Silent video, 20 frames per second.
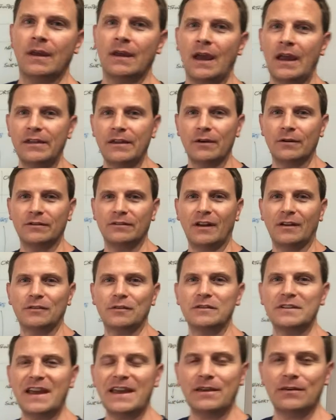Hey there, it's
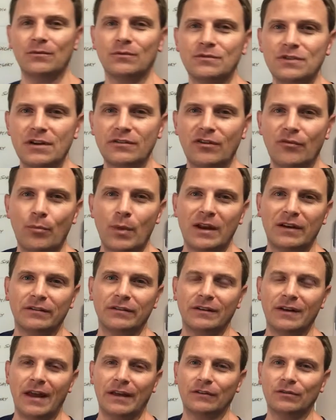Dr. Tait, Regenerative
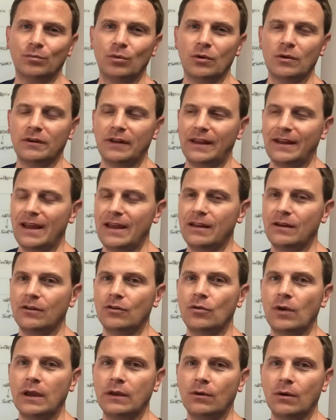Medicine expert, and I had a
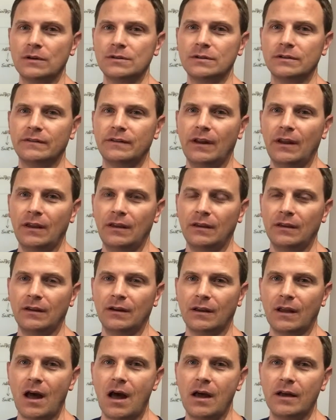great question today in a
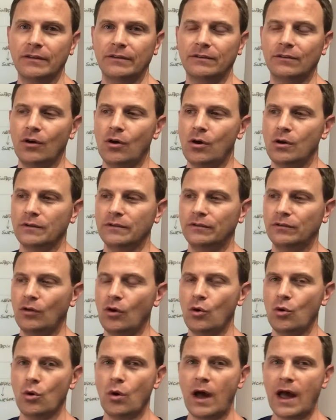consult.
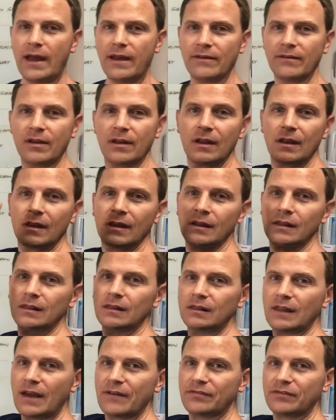So I
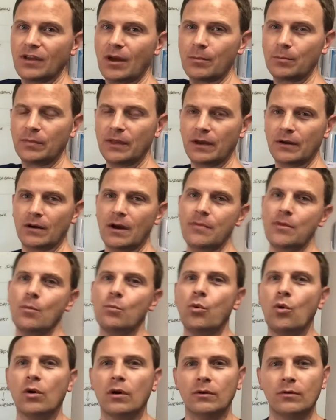left up there on the
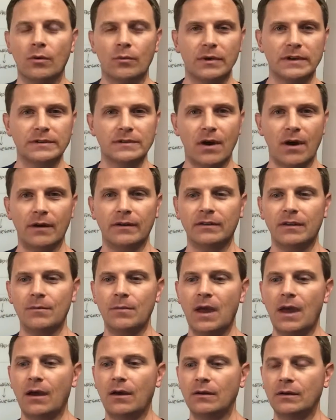board what we talked
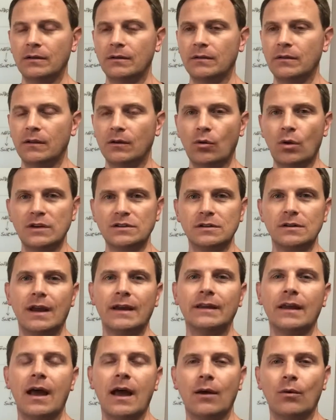about, and the question I
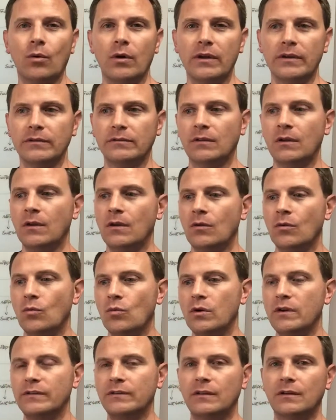got was,
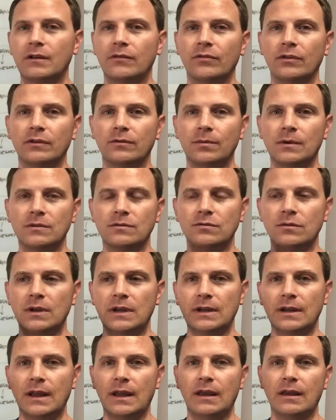what is the difference
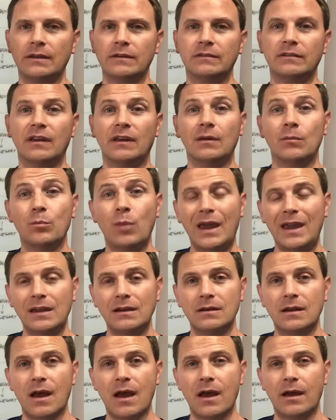between a, say,
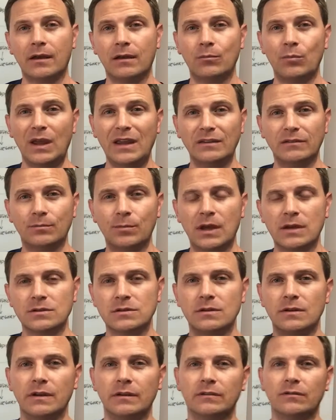pain
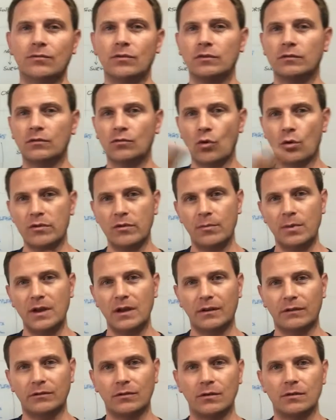specialist versus an
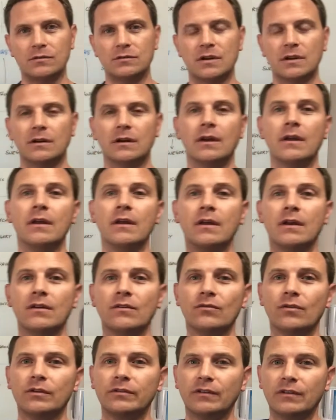orthopedic surgeon
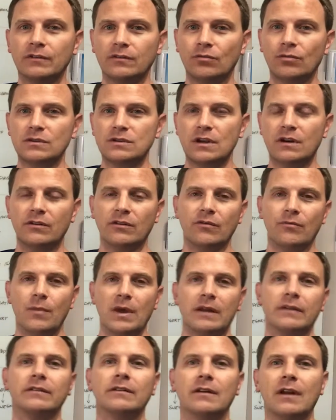versus a regenerative
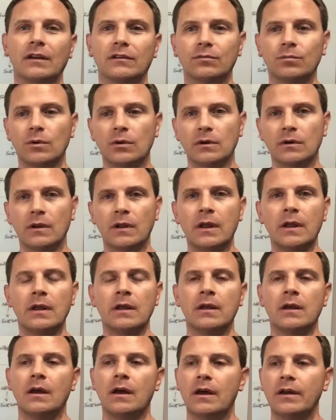medicine expert,
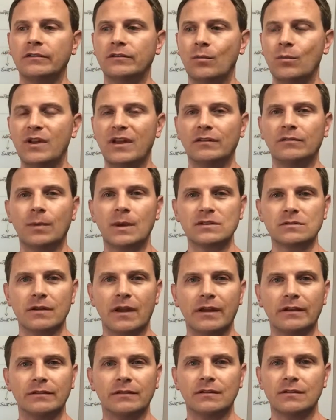somebody that
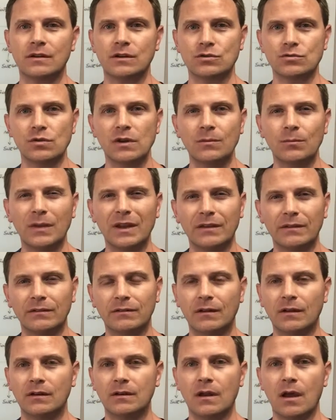specializes in the treatments
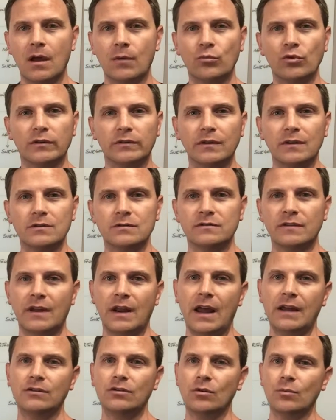and procedures that
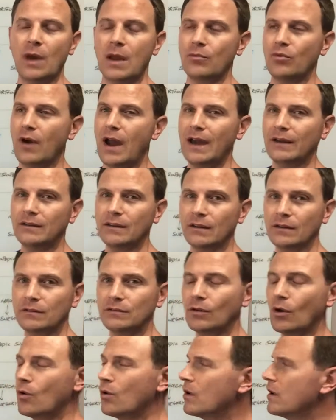I do in my practice.
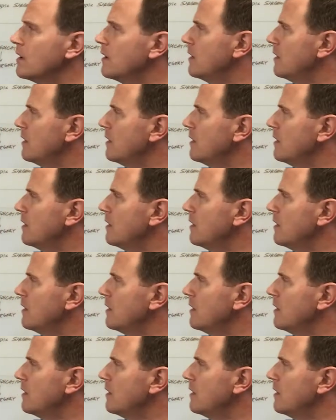So